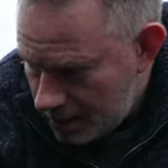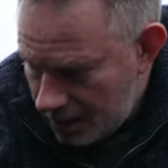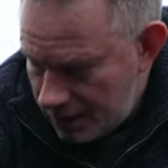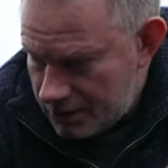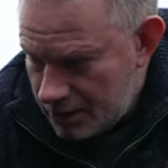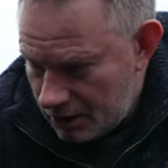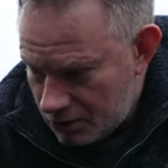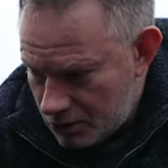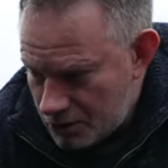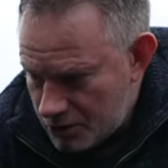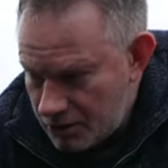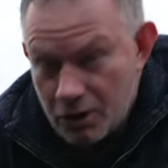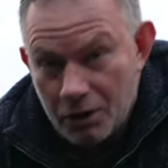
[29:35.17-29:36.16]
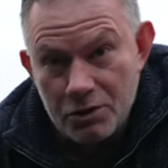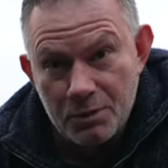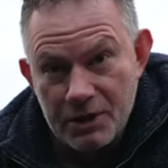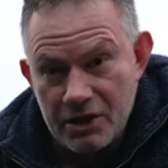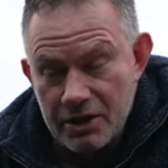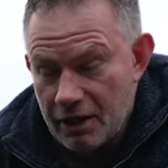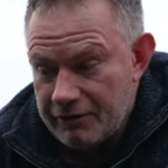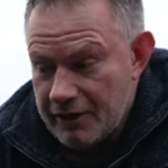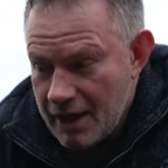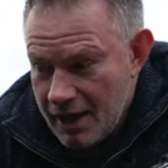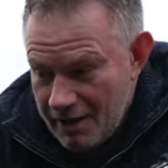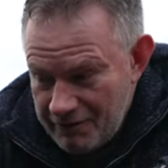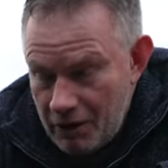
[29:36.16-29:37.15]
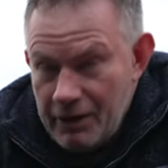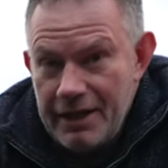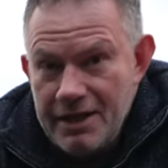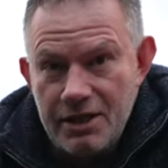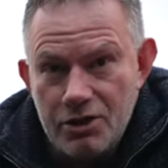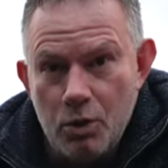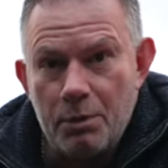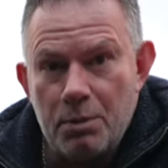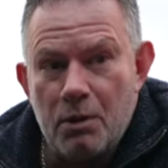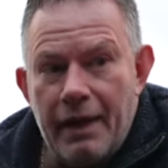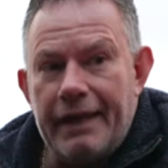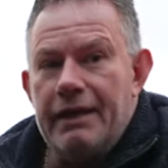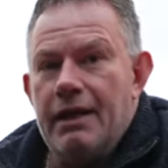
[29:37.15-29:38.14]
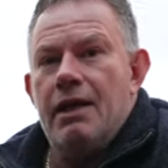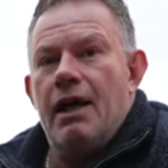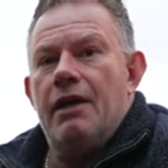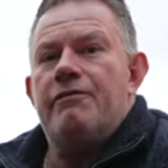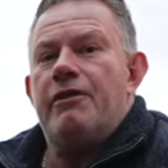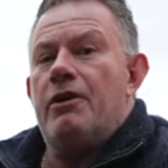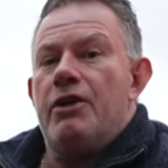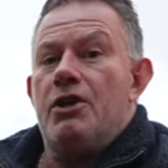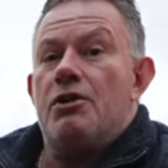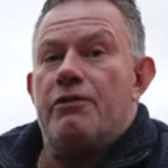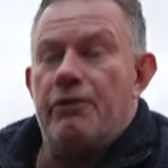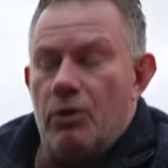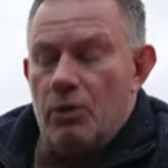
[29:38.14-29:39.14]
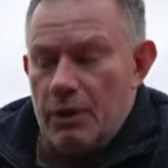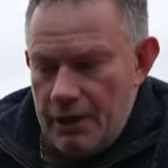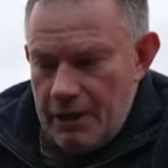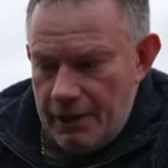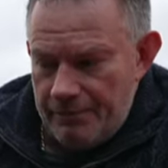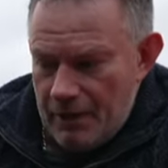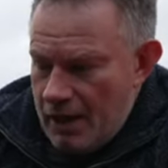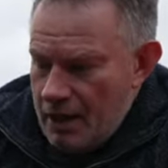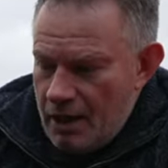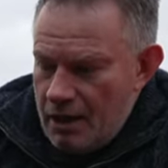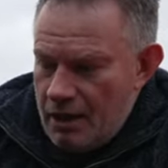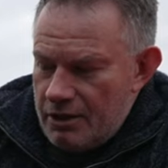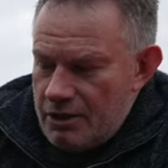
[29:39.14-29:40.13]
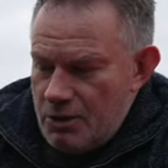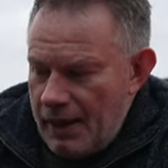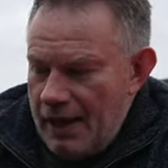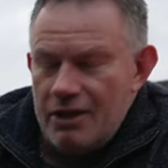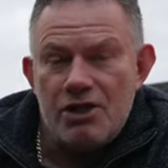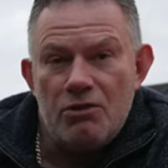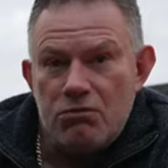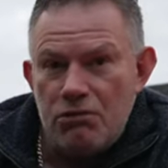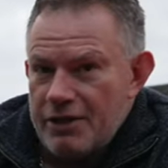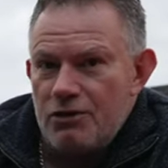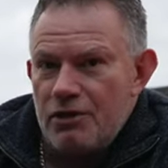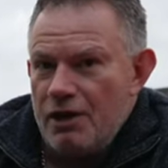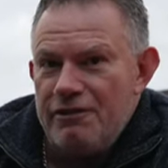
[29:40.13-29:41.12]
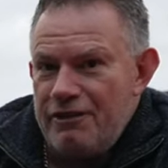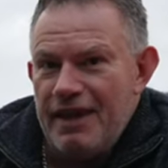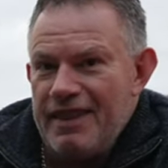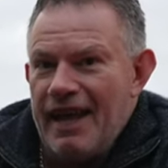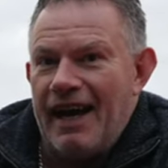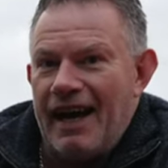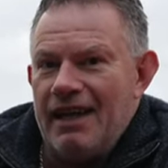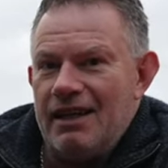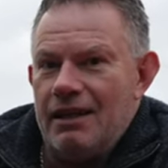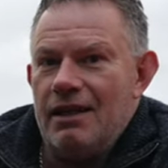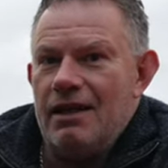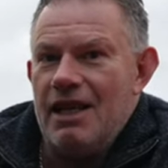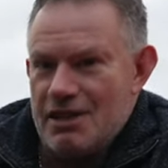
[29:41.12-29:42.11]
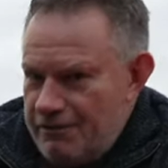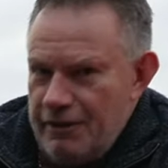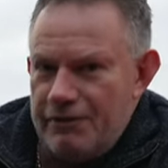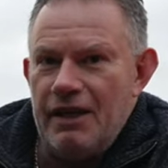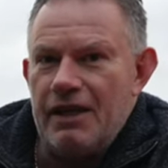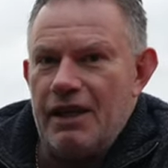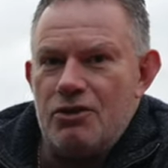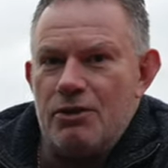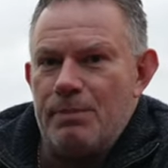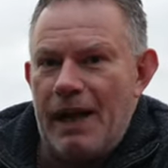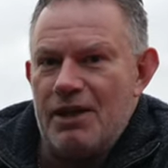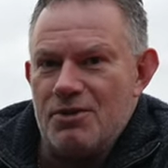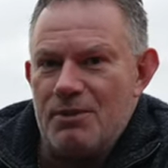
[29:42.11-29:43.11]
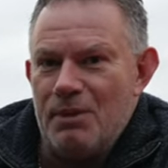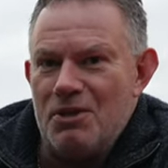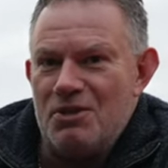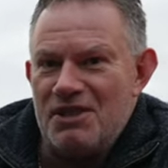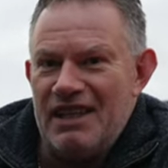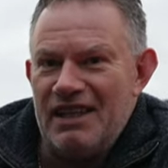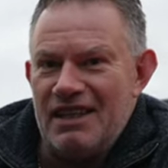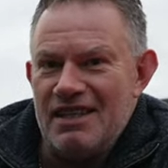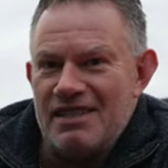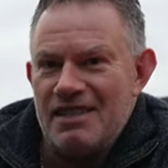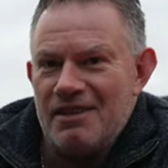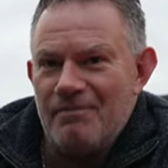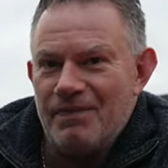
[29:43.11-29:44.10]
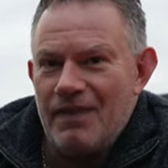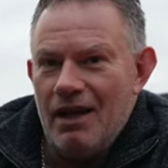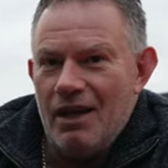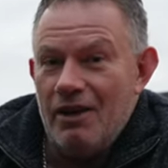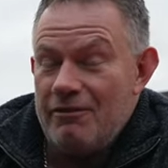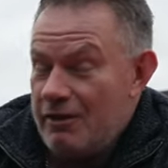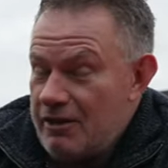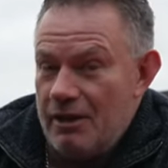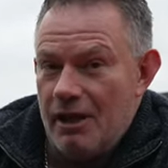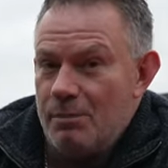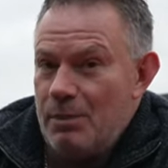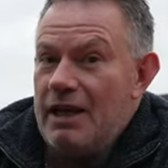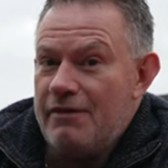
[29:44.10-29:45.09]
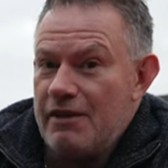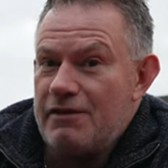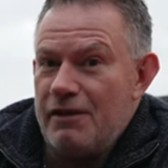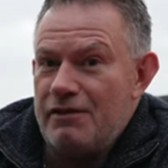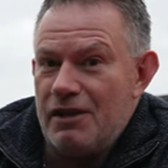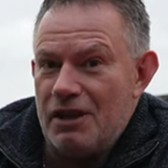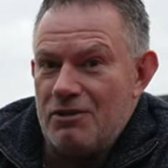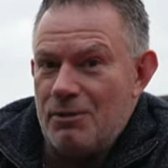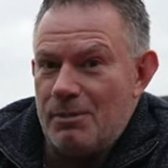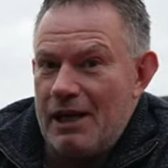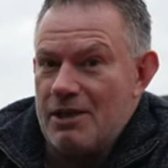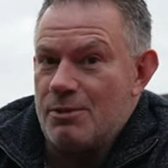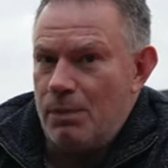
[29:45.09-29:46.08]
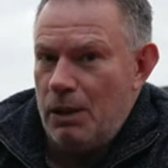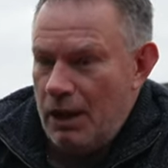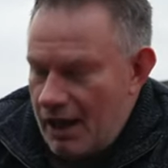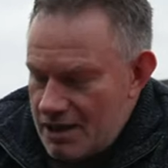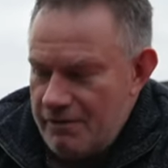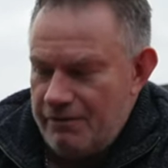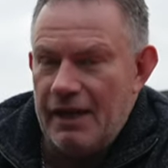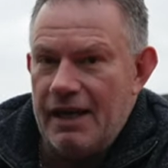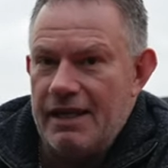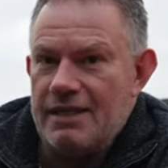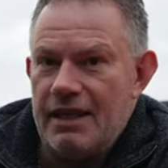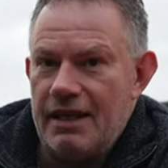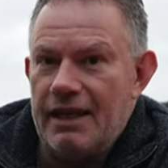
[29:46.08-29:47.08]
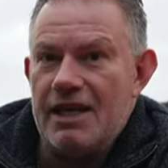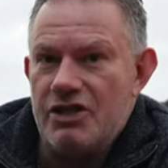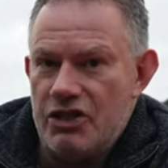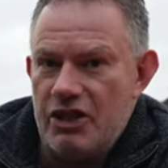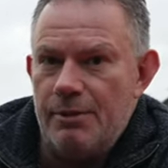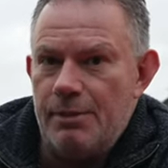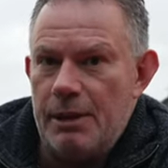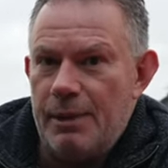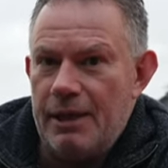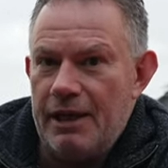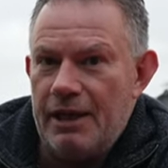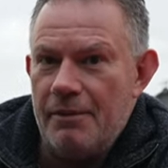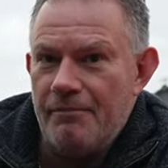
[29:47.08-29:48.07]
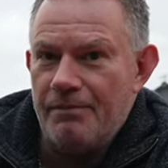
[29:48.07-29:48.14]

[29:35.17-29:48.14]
until the cruise control switches off. Very easy to operate and very useful. To retrofit that is £1,500 at most dealers. I believe it's £1,500 plus VAT, and that's GBP.